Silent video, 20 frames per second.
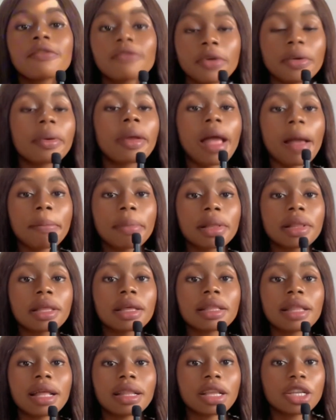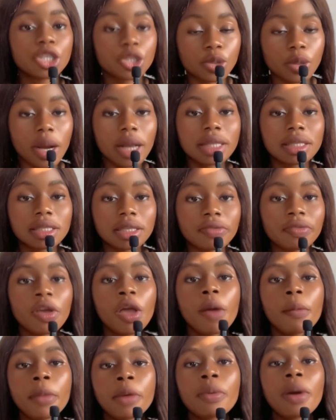very appealing and attractive,
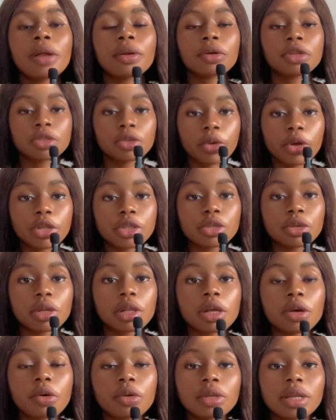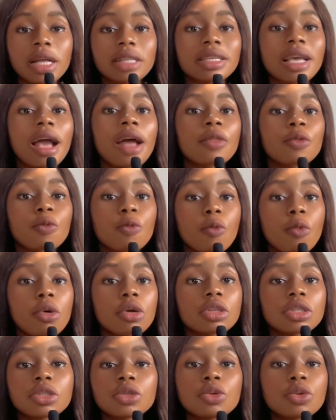people are not going to click on that. And
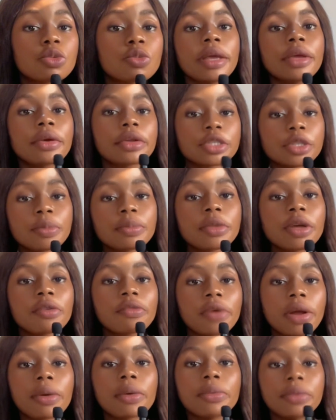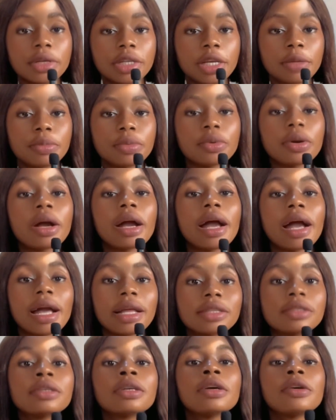once you make your thumbnail very readable
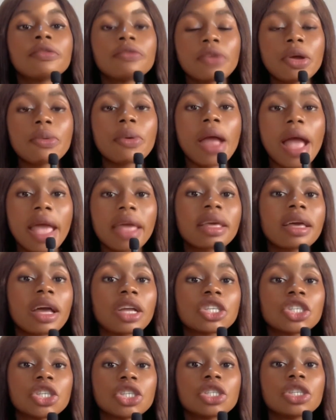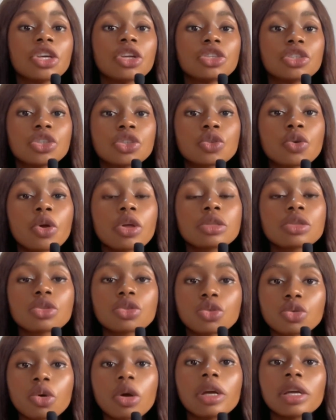and very eye-catching, it is going to
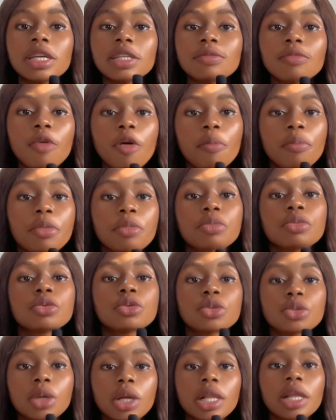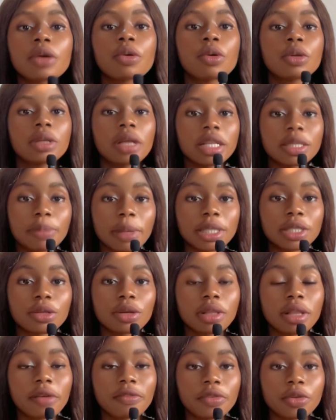draw in more people to click on that
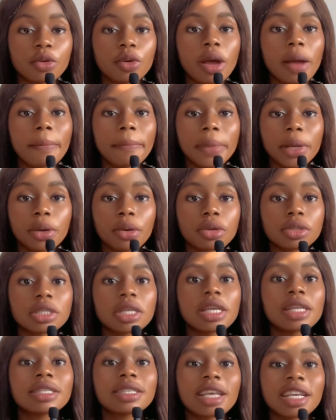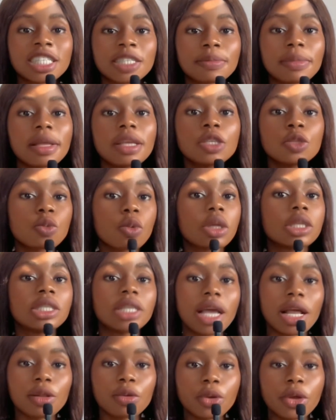particular video. And because it explains what
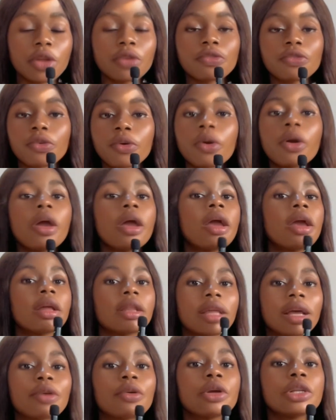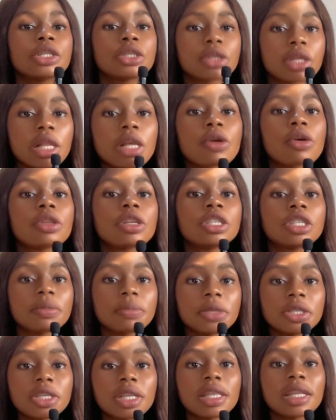they are looking for, they are going to click on it
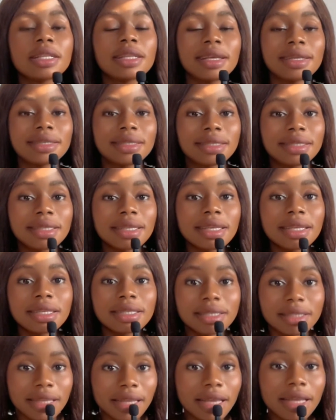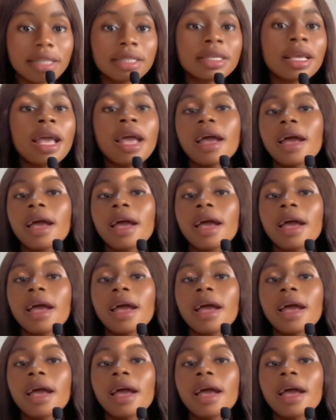immediately they sees it.